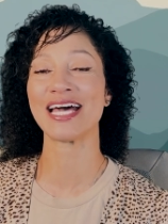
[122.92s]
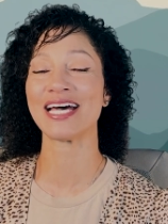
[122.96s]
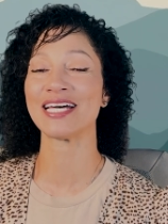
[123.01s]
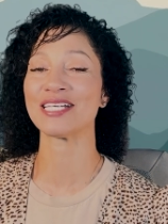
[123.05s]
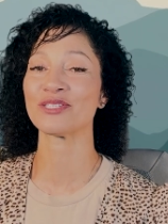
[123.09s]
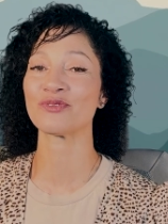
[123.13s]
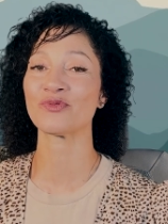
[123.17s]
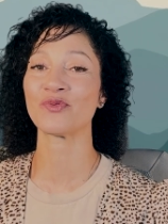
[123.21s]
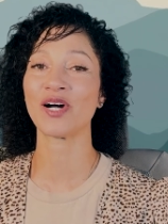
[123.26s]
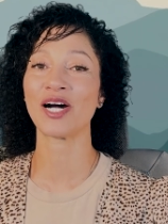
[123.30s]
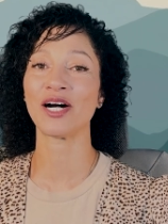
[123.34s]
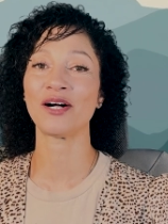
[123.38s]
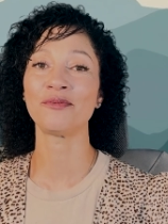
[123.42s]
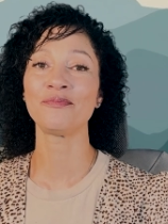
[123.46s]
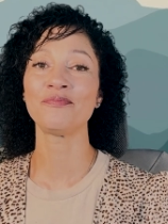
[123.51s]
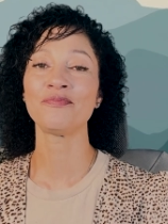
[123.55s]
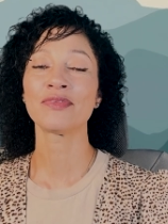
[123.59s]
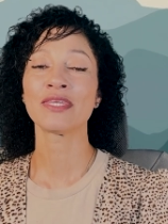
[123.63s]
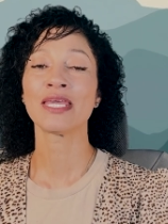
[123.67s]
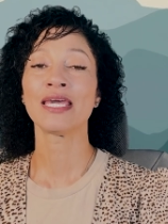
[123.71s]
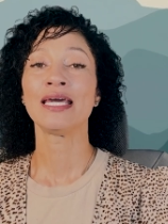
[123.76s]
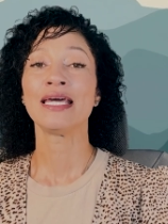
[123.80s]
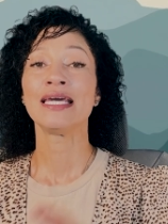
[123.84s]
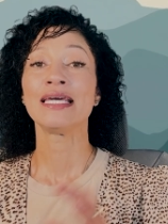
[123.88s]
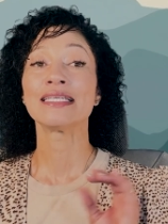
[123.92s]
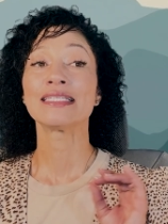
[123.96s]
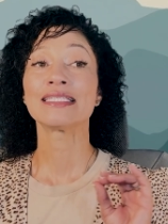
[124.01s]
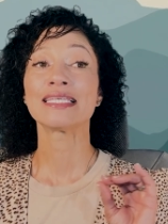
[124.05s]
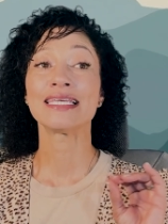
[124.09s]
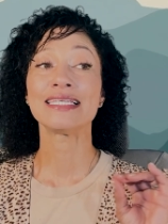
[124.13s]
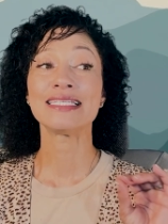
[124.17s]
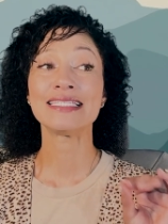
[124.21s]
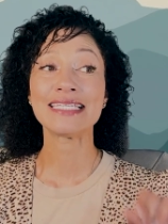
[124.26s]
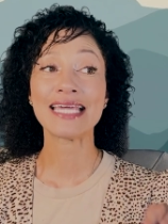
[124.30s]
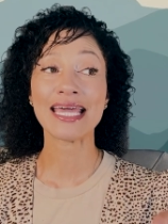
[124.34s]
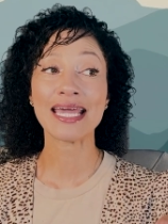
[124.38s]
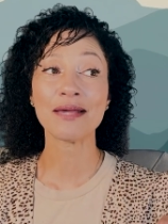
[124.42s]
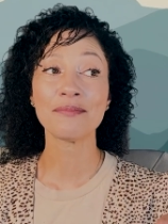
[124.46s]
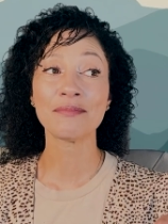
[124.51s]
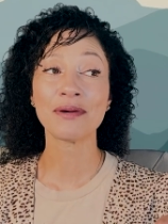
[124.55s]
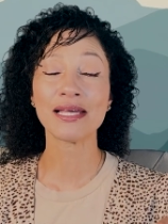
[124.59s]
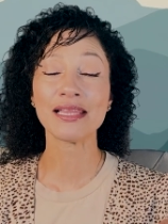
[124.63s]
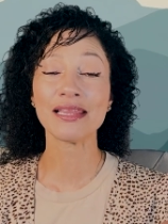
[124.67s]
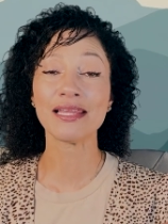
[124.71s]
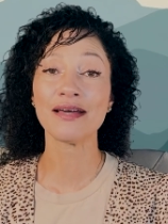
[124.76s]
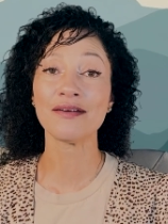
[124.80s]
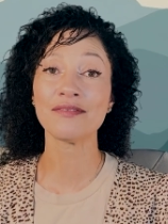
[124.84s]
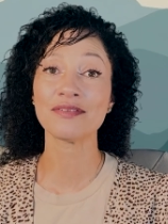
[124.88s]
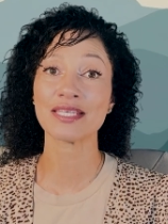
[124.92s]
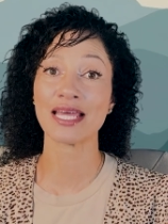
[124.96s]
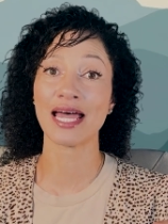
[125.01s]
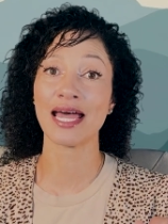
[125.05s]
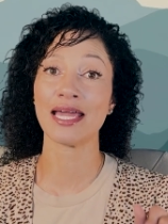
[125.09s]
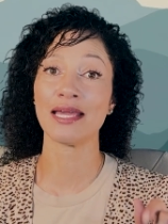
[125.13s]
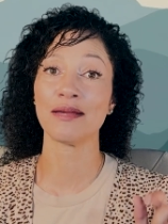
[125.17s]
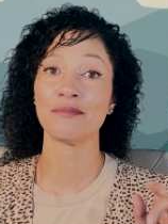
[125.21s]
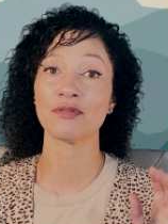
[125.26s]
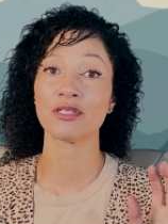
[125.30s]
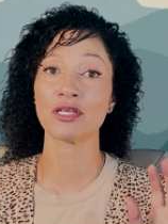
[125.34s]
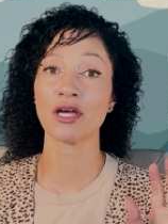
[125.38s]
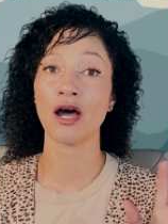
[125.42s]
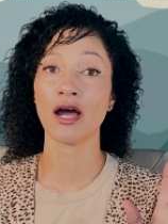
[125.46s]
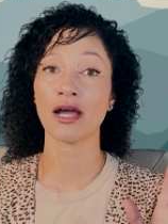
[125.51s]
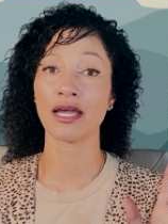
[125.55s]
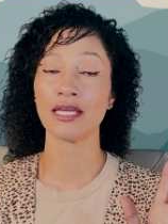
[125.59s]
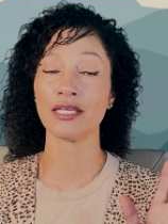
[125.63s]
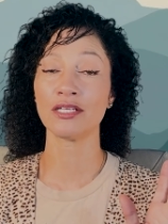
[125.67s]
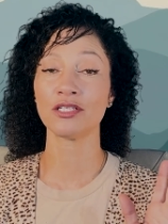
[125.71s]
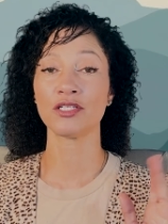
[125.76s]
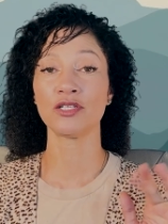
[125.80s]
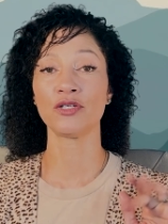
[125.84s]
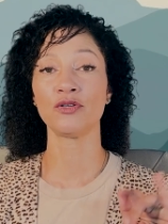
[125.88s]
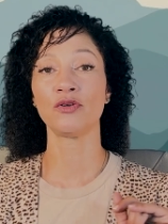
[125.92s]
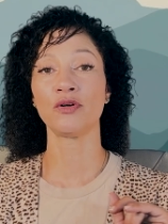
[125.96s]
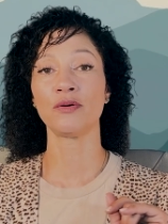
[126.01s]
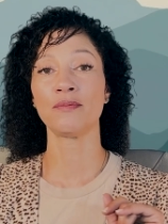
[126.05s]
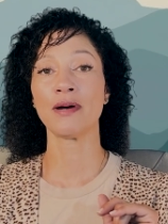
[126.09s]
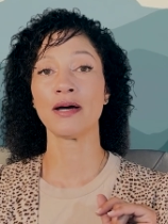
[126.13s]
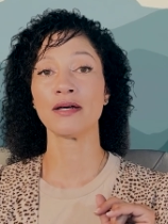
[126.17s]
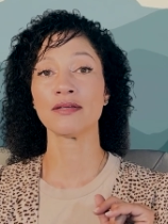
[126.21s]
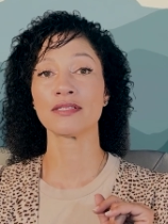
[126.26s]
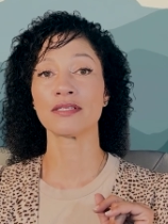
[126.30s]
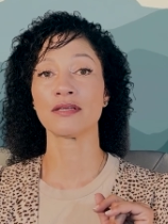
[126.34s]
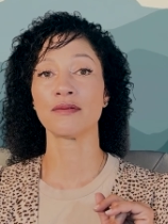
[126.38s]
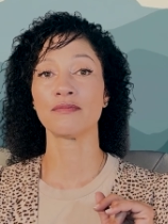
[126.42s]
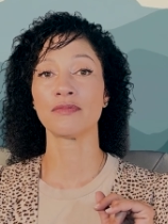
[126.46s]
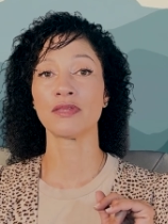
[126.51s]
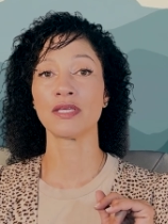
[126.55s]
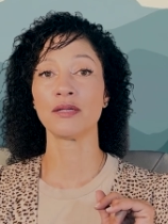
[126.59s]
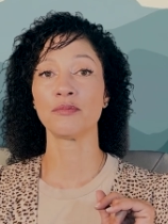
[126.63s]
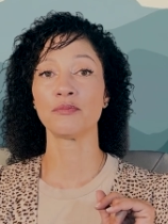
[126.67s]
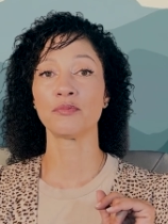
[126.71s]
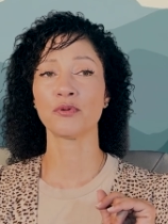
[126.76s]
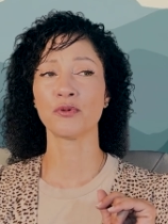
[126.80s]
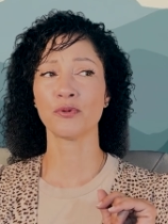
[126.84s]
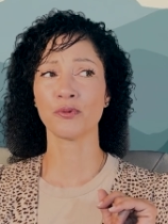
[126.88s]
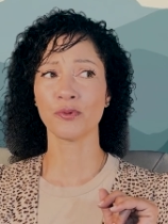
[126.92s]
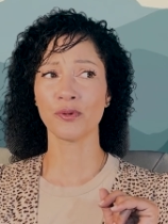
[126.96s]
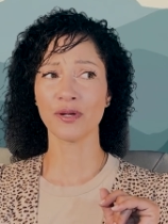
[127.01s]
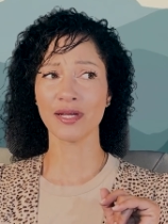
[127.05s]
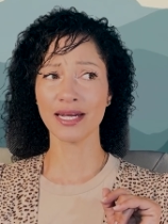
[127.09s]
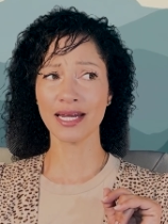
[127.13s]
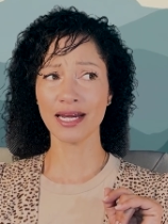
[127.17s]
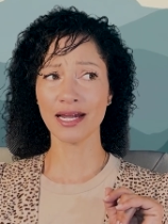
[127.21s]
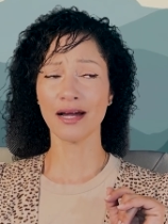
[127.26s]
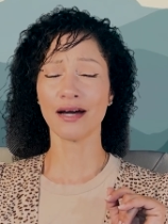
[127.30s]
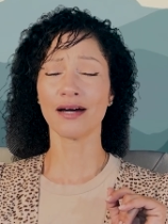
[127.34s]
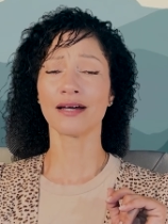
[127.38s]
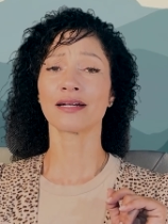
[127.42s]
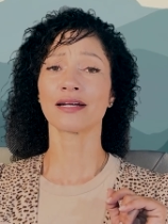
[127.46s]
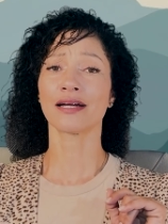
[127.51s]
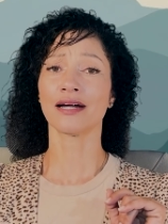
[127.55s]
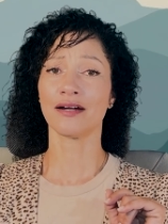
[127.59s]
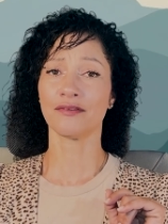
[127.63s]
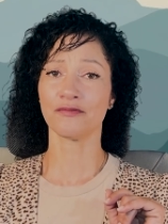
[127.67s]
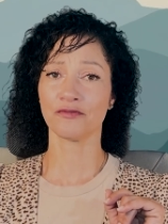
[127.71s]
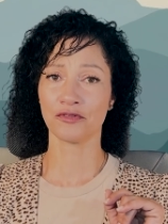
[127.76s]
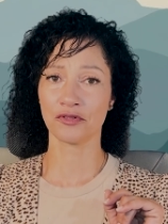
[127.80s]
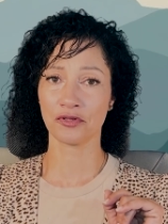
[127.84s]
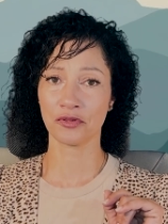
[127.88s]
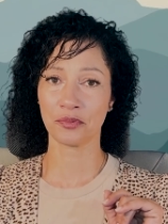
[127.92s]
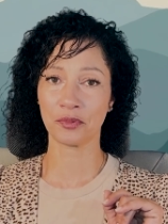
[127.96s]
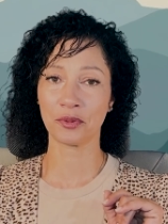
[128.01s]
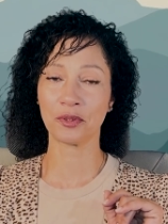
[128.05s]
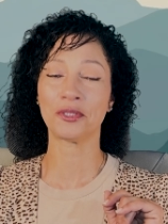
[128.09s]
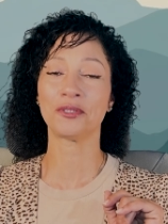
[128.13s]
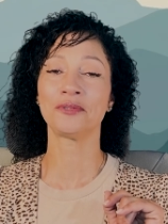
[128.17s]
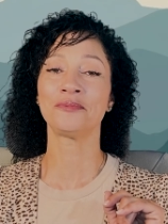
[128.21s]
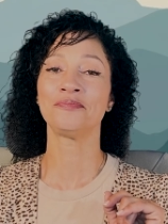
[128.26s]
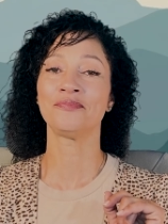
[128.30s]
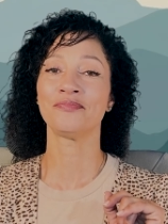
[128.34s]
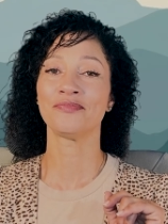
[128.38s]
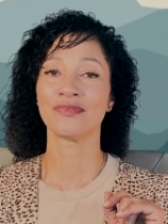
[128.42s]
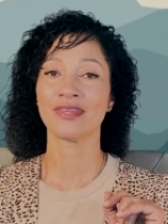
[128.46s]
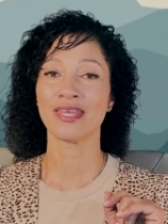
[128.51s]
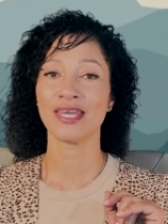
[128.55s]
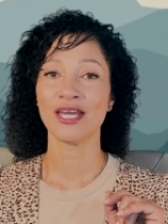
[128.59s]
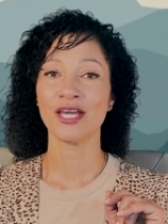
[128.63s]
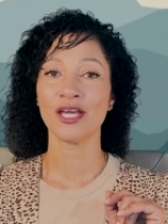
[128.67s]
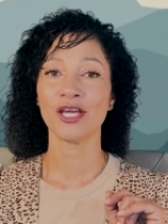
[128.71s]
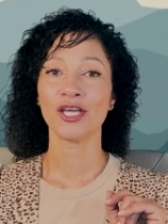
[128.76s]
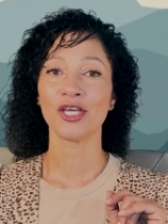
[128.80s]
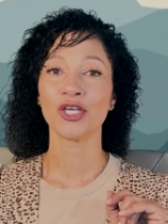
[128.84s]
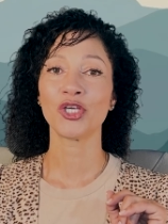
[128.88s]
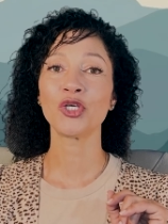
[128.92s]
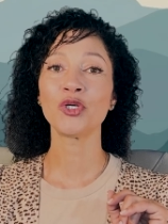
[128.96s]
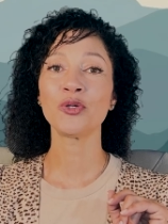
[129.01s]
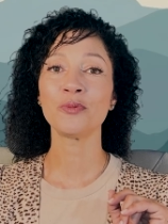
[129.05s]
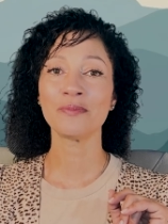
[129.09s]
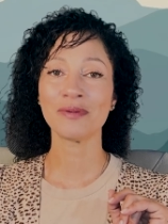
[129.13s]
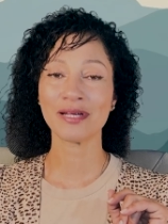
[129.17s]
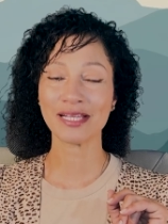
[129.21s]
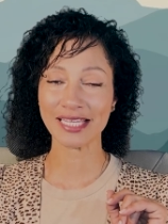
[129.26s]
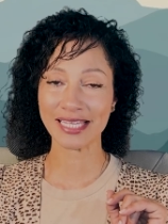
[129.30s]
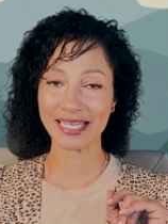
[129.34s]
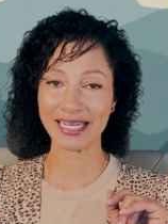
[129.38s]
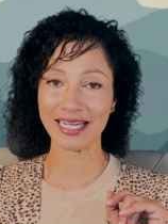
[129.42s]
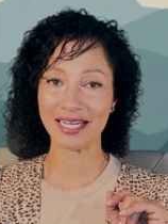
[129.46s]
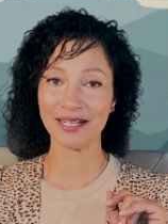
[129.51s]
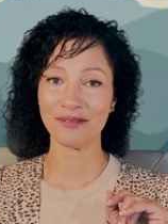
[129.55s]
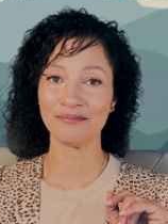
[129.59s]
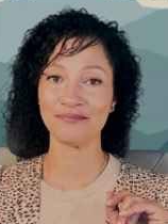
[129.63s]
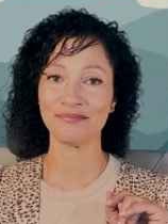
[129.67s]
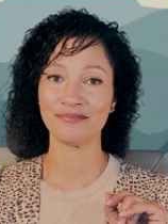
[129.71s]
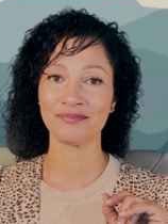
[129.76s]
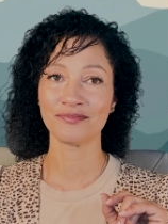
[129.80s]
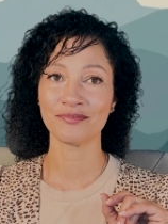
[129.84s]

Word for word: as well. Today, my loves, I am talking to you about something pretty uncomfortable, humility.